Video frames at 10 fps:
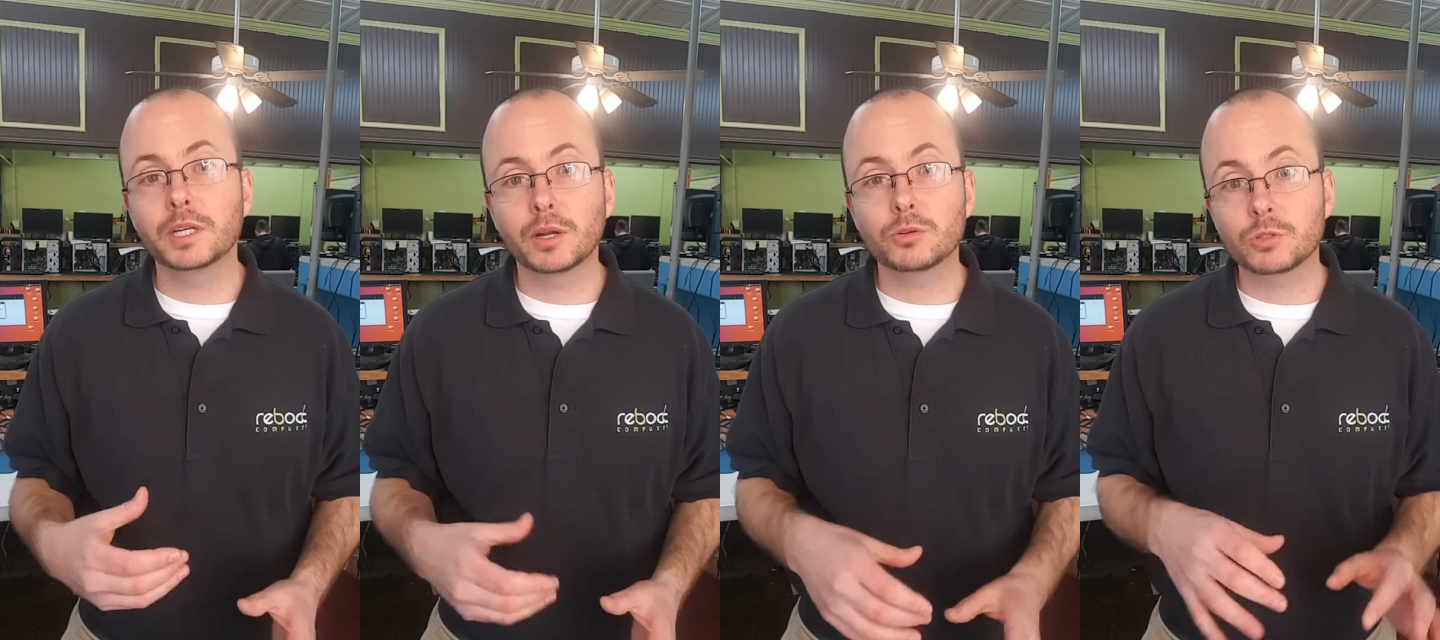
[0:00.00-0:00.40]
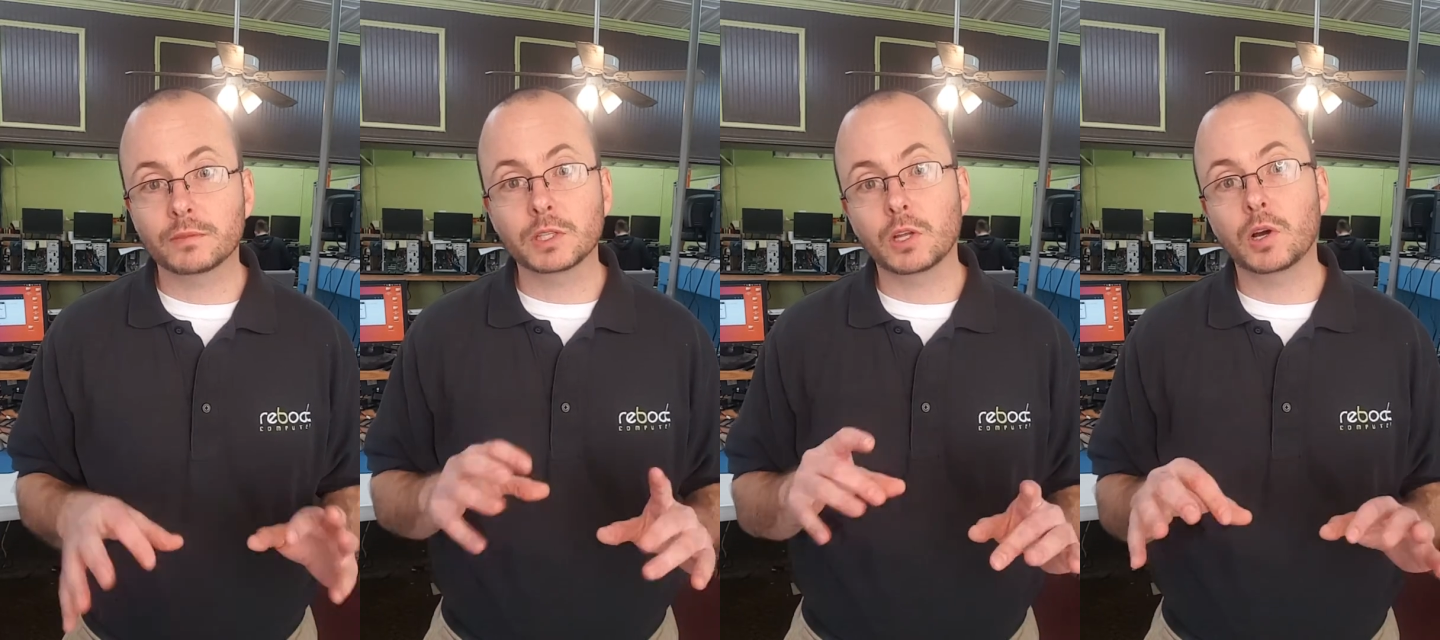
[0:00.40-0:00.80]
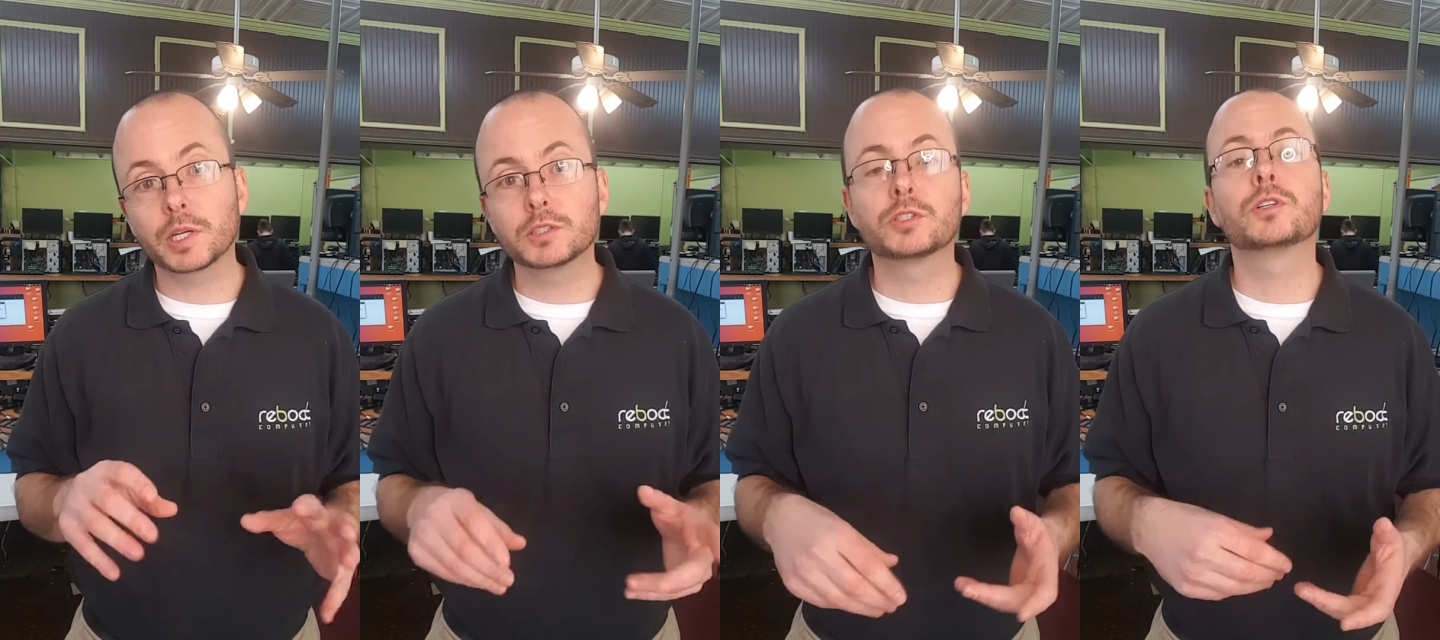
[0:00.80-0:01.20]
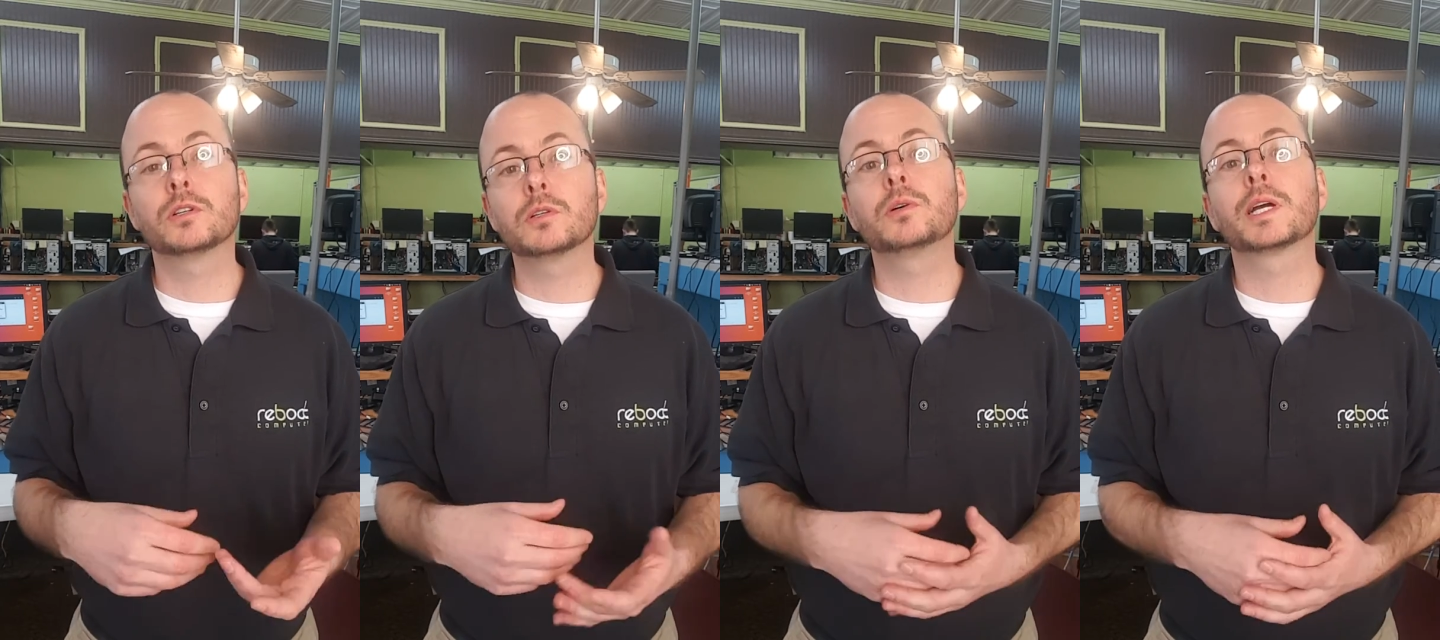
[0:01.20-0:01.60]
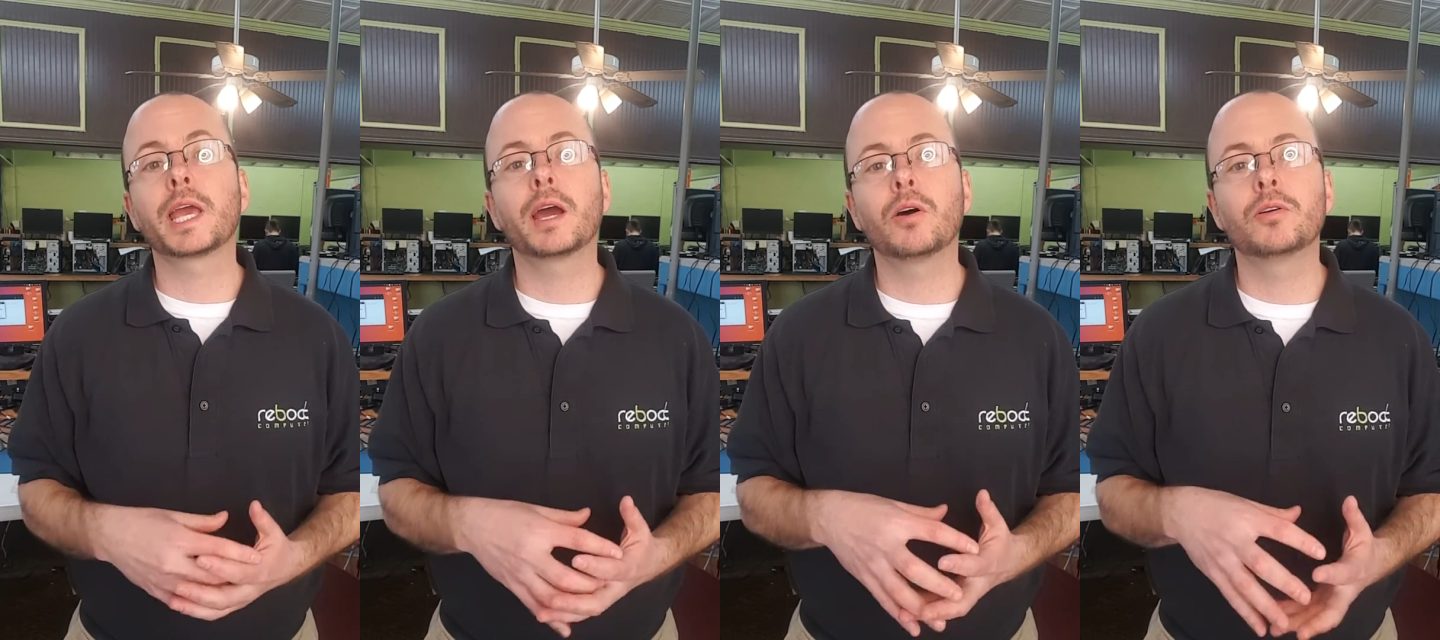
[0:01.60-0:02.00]
You know, you just have to log into your little
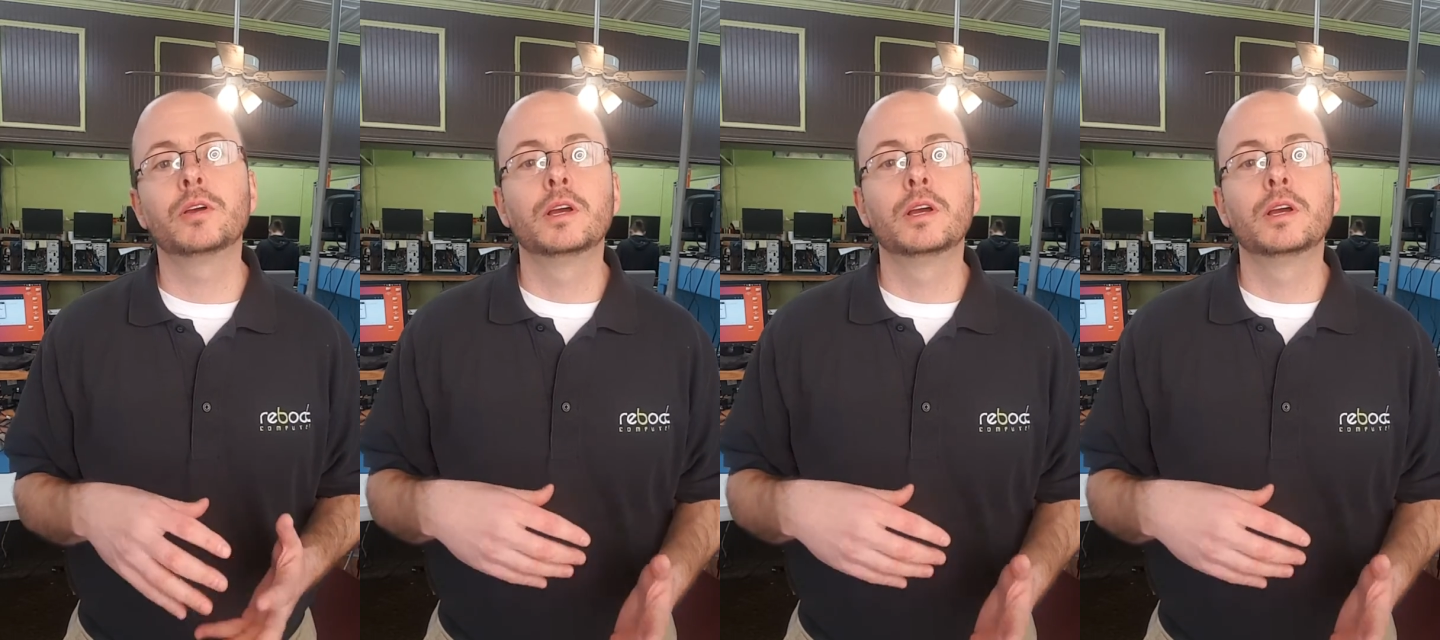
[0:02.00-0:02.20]
account.